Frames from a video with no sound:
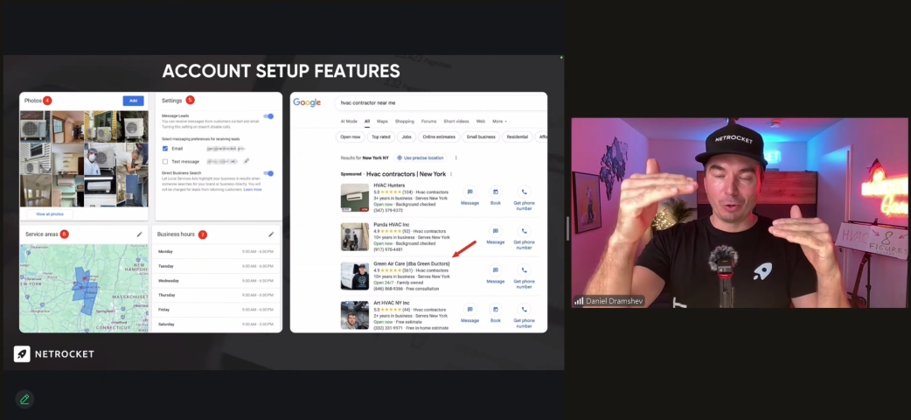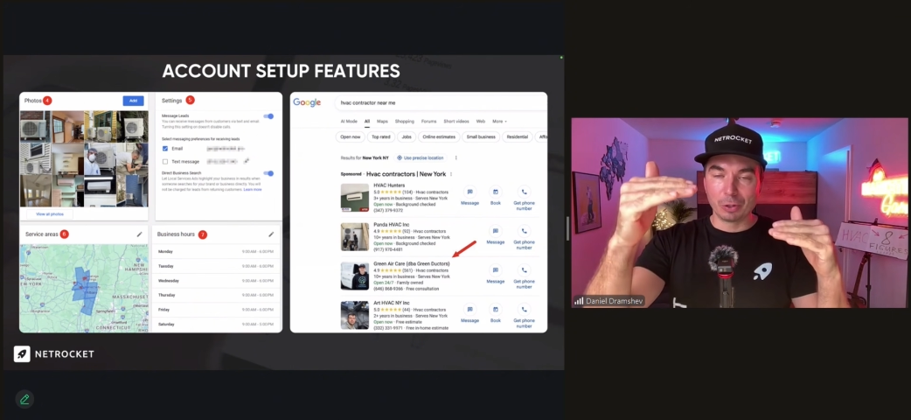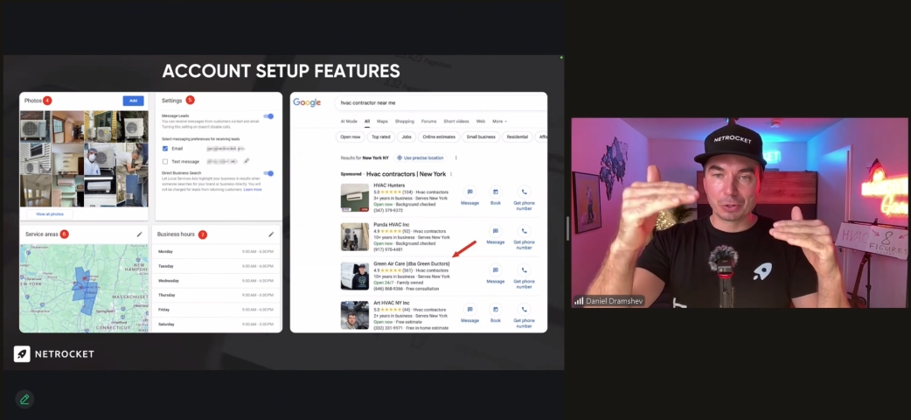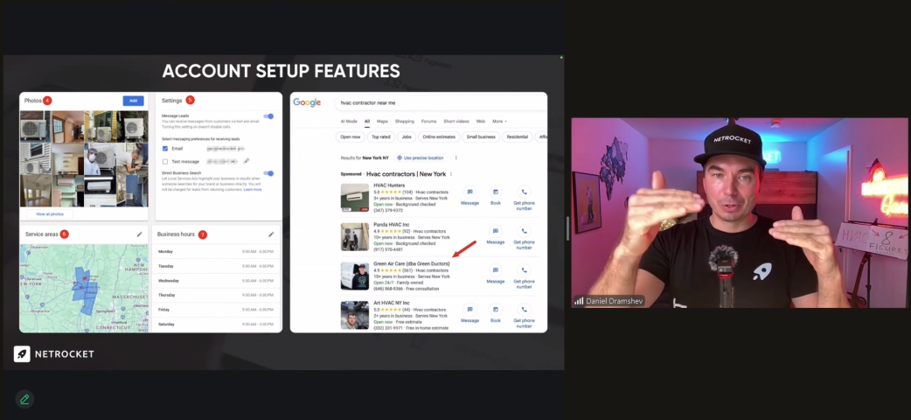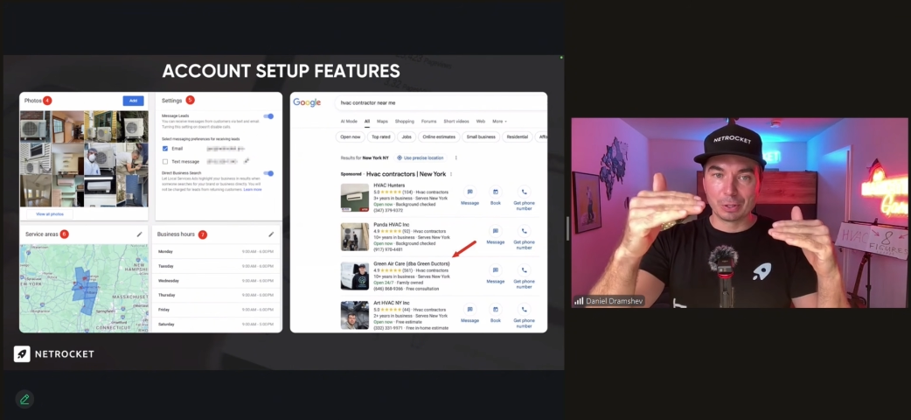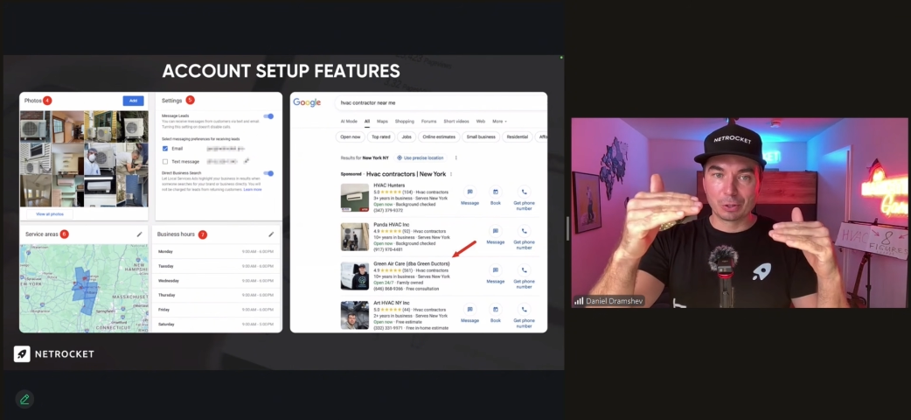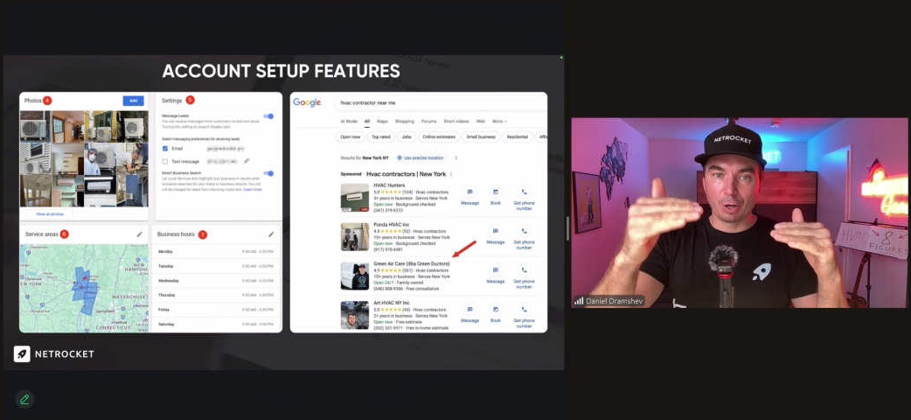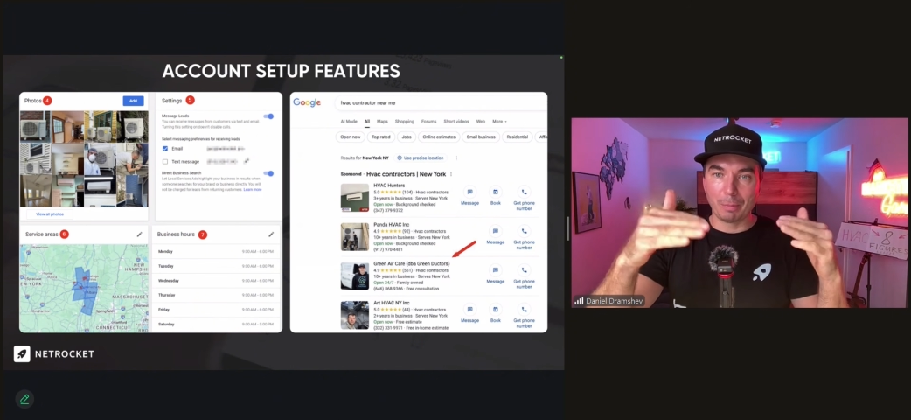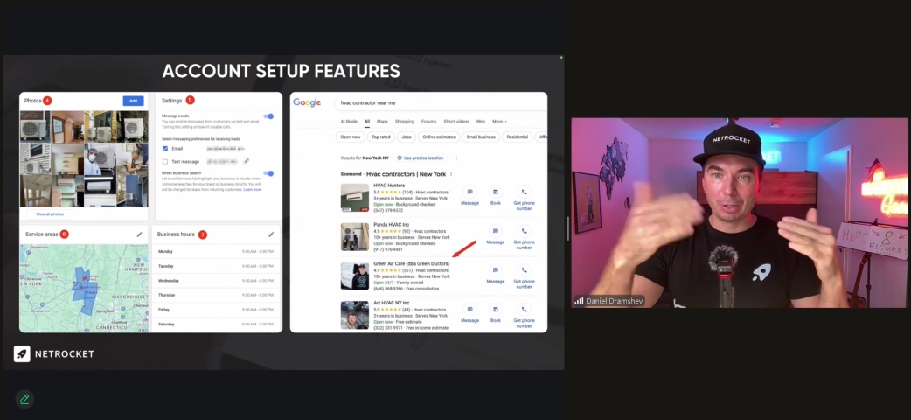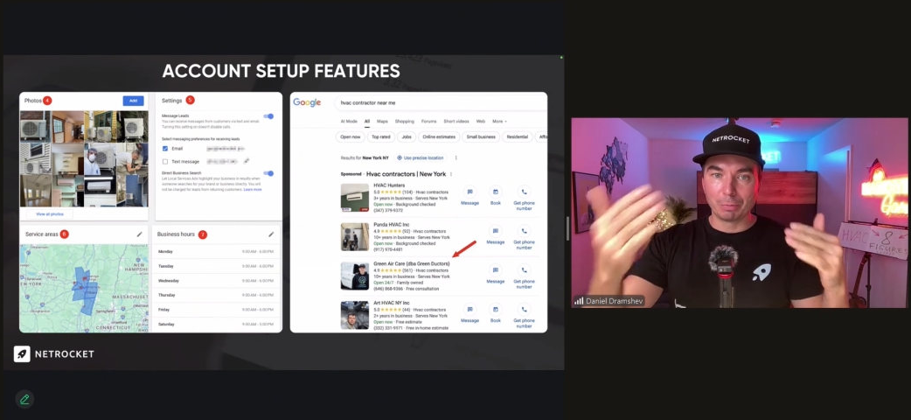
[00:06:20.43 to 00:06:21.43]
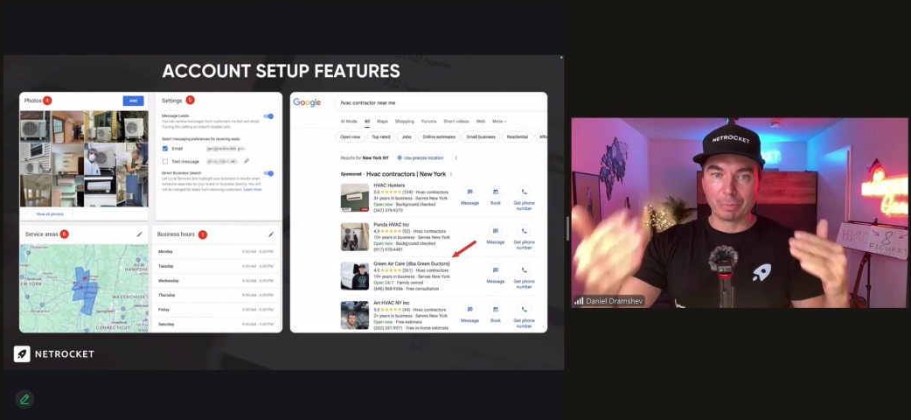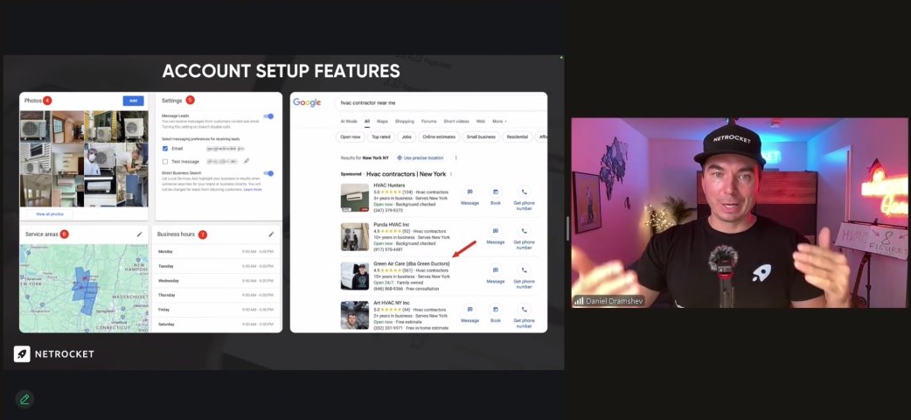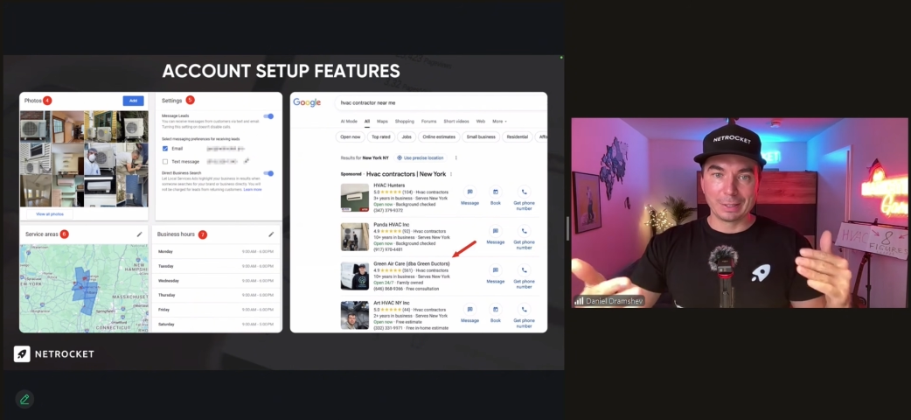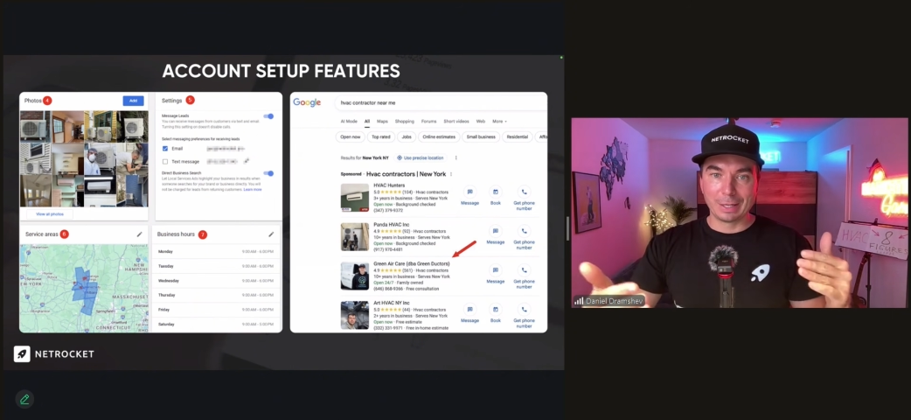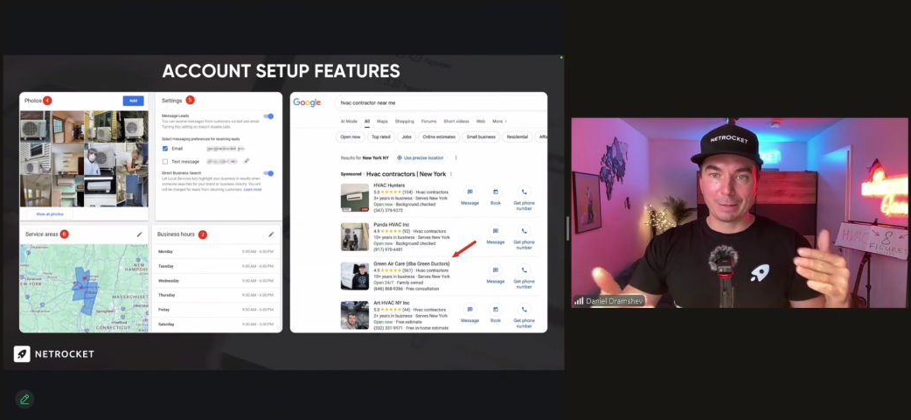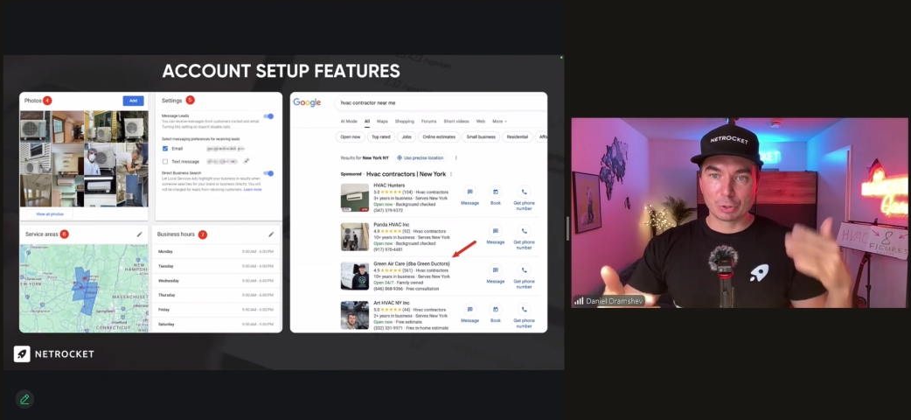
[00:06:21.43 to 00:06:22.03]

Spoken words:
also in the top by your brand name,